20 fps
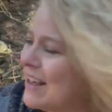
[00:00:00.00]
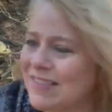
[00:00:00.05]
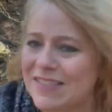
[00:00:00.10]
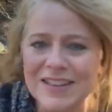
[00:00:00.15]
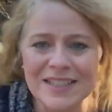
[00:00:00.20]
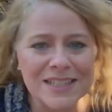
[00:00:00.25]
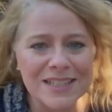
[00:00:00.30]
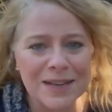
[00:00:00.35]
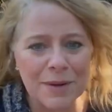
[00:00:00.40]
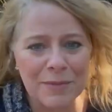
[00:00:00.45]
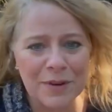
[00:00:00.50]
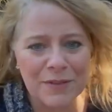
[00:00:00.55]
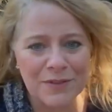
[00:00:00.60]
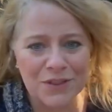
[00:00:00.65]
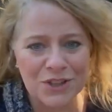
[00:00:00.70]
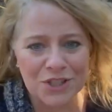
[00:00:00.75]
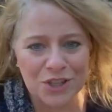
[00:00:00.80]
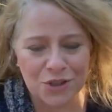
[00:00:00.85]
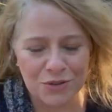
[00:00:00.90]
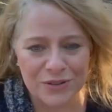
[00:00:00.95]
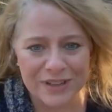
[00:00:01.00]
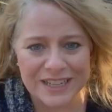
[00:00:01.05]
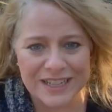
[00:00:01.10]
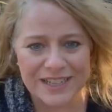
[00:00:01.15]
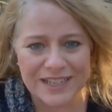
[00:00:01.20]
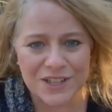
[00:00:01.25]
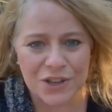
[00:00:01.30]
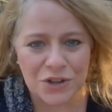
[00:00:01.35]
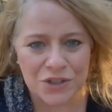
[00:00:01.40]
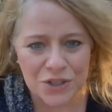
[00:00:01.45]
that some of the
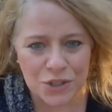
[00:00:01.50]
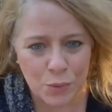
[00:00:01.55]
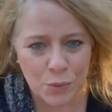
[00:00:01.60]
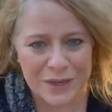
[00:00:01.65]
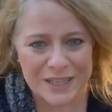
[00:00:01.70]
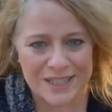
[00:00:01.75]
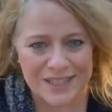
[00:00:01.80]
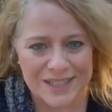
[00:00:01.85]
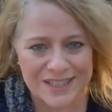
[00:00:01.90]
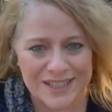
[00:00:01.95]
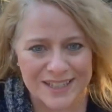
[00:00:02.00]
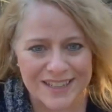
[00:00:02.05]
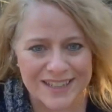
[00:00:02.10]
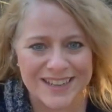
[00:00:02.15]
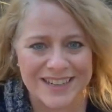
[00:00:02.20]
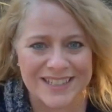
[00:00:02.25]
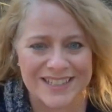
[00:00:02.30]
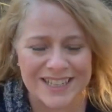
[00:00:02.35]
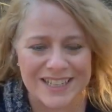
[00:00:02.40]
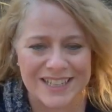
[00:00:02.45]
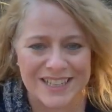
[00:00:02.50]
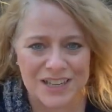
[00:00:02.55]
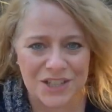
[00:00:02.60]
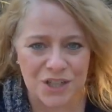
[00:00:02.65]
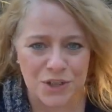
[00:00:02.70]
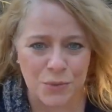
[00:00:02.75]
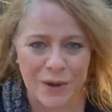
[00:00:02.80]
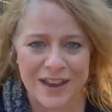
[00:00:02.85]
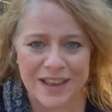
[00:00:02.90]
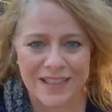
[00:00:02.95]
trees are twisted in such
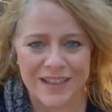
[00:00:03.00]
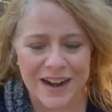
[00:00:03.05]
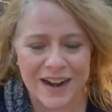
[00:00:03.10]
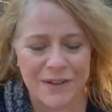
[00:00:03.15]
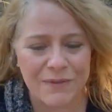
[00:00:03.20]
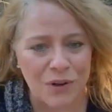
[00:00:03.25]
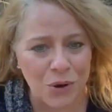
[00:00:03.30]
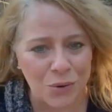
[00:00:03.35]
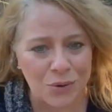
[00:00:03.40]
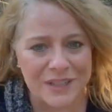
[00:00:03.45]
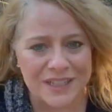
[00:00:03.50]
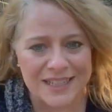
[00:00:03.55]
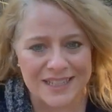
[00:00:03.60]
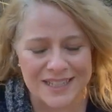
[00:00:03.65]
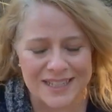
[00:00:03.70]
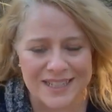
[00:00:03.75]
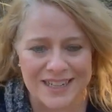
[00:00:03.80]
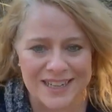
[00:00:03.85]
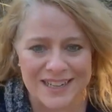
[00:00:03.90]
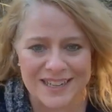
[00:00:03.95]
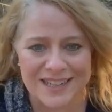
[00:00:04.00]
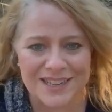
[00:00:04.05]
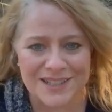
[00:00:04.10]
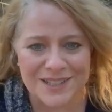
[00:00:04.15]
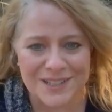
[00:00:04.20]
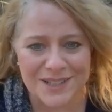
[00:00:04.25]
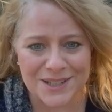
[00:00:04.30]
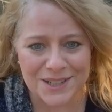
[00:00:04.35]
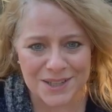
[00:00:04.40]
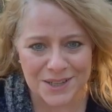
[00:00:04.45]
a way that I've only seen in
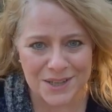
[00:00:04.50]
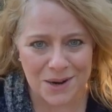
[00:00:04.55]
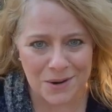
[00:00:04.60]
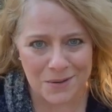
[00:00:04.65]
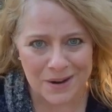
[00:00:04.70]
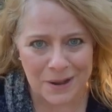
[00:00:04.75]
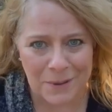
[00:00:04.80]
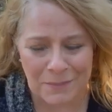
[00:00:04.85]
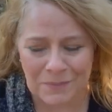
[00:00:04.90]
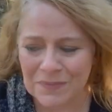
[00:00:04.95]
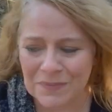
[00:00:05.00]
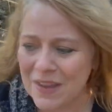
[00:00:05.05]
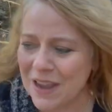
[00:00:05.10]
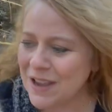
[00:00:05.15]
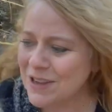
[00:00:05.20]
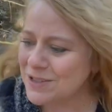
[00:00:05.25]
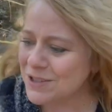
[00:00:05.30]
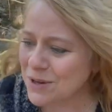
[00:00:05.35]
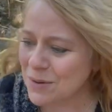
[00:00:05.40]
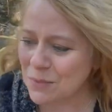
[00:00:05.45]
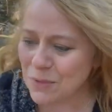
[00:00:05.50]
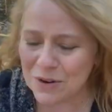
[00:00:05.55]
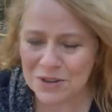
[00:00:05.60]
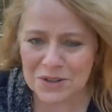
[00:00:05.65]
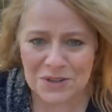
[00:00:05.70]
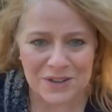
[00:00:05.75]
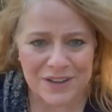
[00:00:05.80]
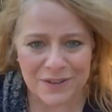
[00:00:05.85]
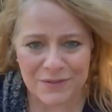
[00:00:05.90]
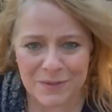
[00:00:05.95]
Sedona. So I'm
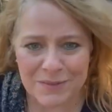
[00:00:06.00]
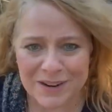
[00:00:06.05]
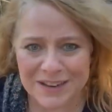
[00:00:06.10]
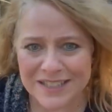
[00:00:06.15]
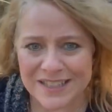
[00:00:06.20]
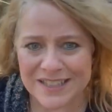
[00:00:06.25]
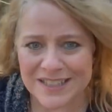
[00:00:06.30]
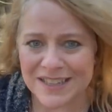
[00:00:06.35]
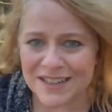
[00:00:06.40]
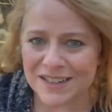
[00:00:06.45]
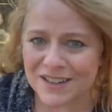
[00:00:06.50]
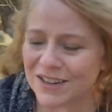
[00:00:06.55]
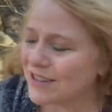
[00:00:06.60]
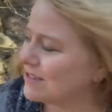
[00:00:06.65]
wondering if I'm not sitting on a